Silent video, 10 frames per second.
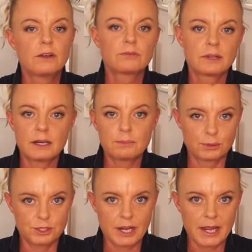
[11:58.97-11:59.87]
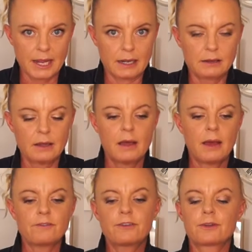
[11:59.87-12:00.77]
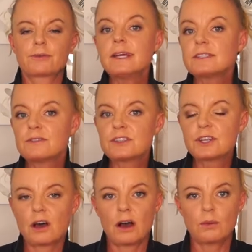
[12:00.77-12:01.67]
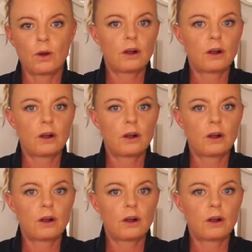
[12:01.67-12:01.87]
really push ahead. And for the rest of the time,